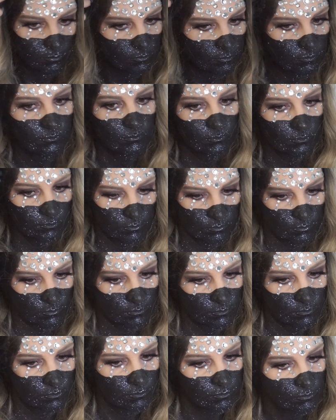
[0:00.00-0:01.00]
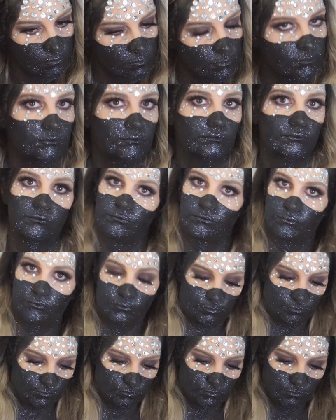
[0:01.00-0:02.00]
And this wig
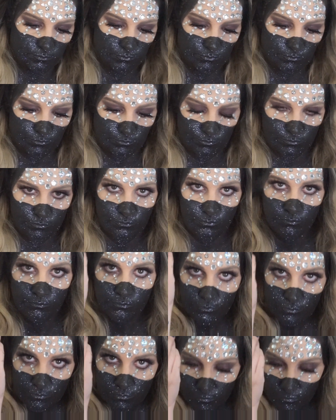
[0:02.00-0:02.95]
has a lace to